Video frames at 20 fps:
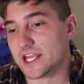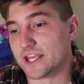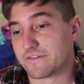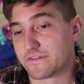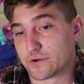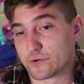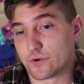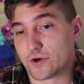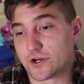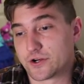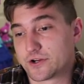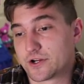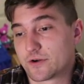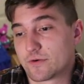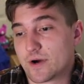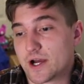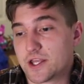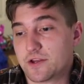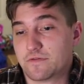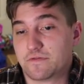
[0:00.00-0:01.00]
If you're wondering
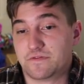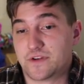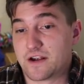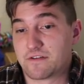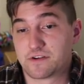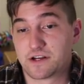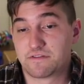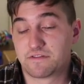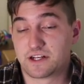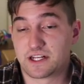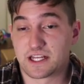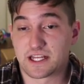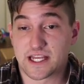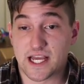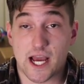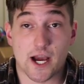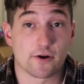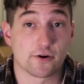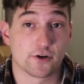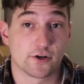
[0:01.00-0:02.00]
why you've never even
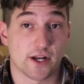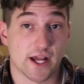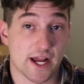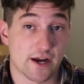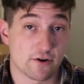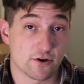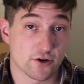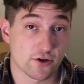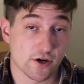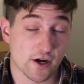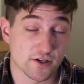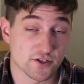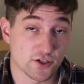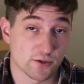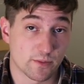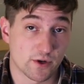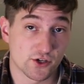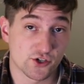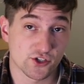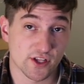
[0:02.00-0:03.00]
encountered a Heracross
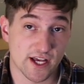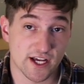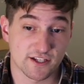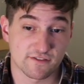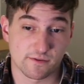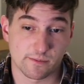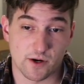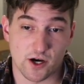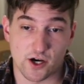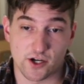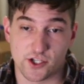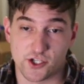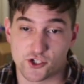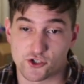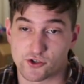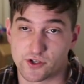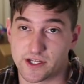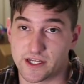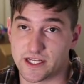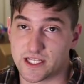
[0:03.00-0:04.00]
or Munchlax from a honey
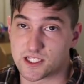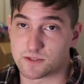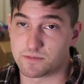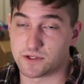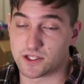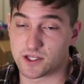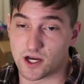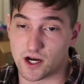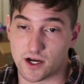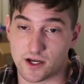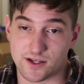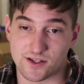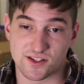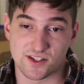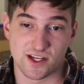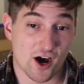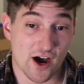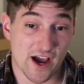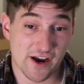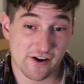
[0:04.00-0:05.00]
tree, it's
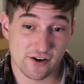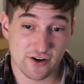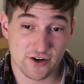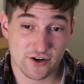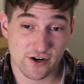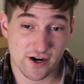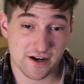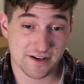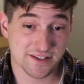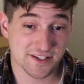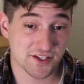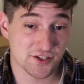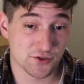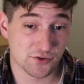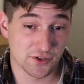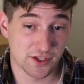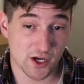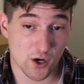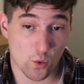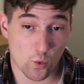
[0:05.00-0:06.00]
because Heracross is
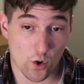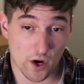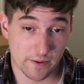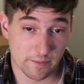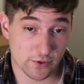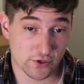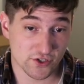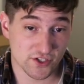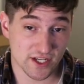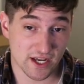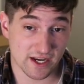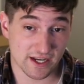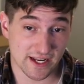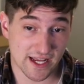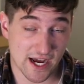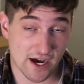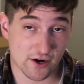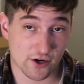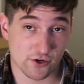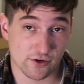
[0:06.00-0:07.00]
only a 1%
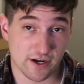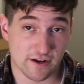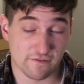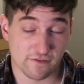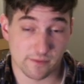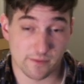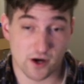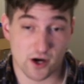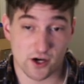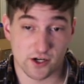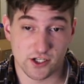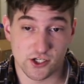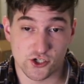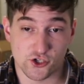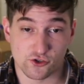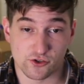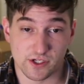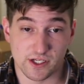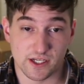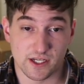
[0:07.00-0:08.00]
encounter rate from a honey
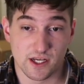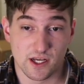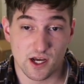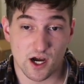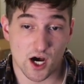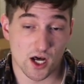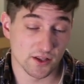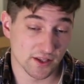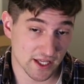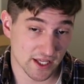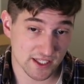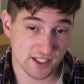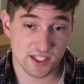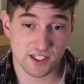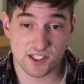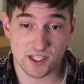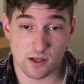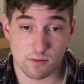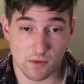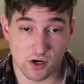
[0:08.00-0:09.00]
tree, unless
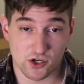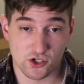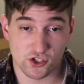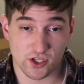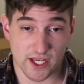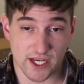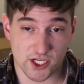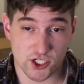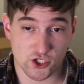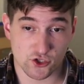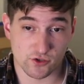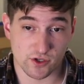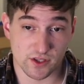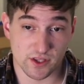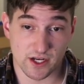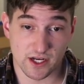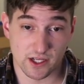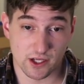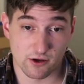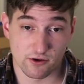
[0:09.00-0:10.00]
it's a Munchlax tree.
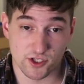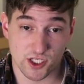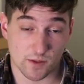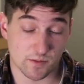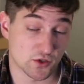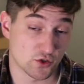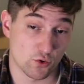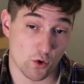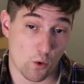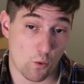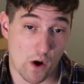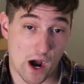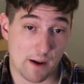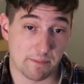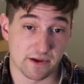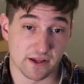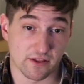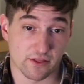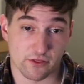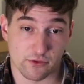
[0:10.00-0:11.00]
Then it goes up to a
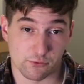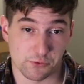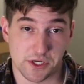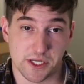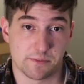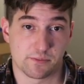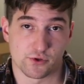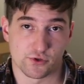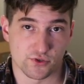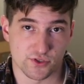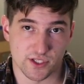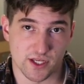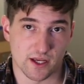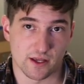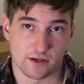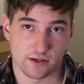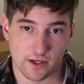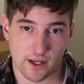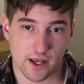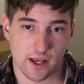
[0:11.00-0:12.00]
whopping
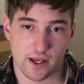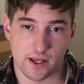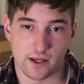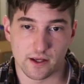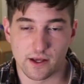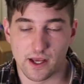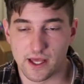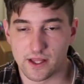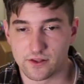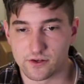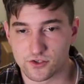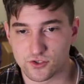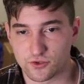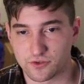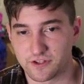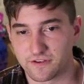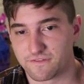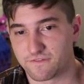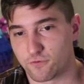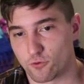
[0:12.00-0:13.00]
3%, yay. And there's
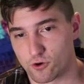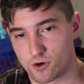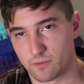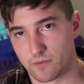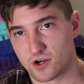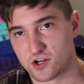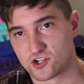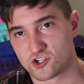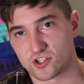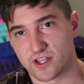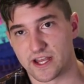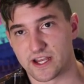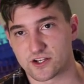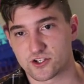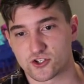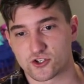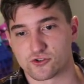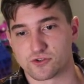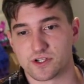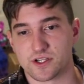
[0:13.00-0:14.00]
only 4 Munchlax
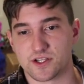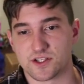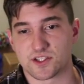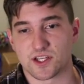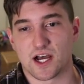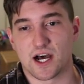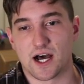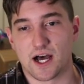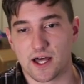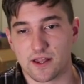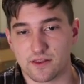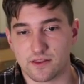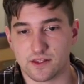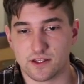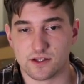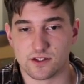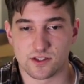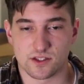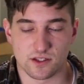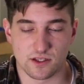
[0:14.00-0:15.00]
trees
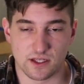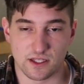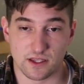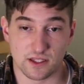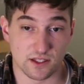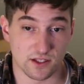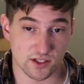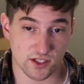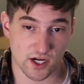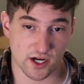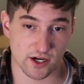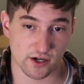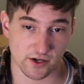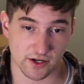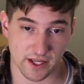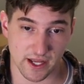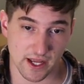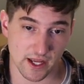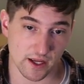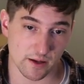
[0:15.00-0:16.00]
in the entire
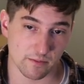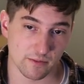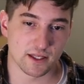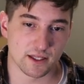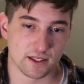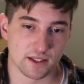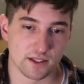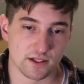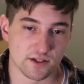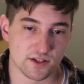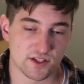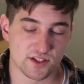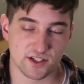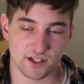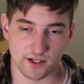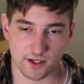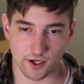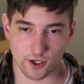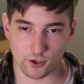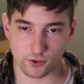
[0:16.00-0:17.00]
game in
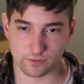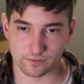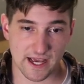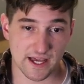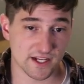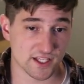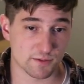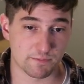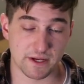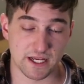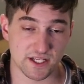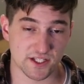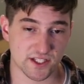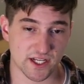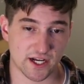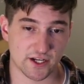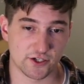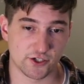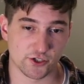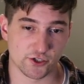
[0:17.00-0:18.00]
Sinnoh, and it's based
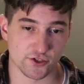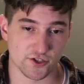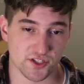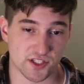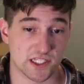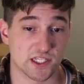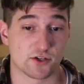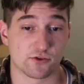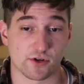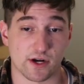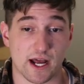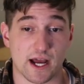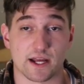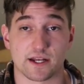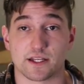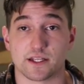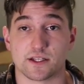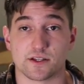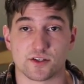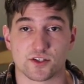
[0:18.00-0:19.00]
on your secret
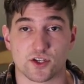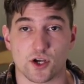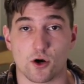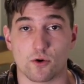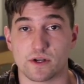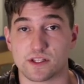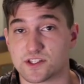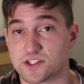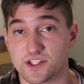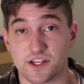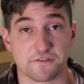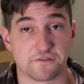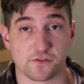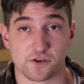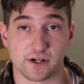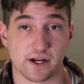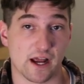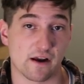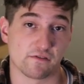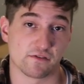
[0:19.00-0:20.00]
IDs, so it's
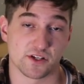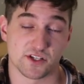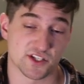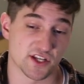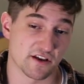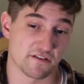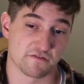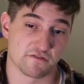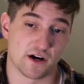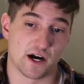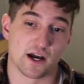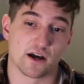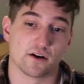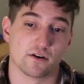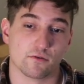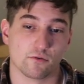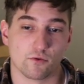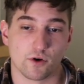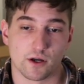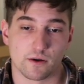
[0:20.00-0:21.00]
different every save
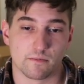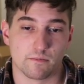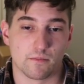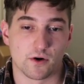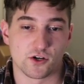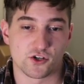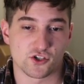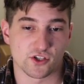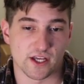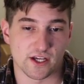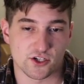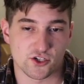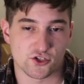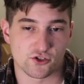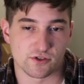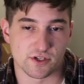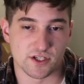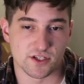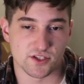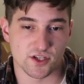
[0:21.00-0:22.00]
file what Munchlax
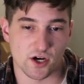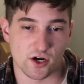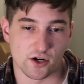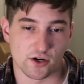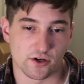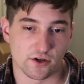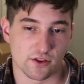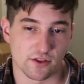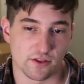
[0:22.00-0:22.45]
trees are.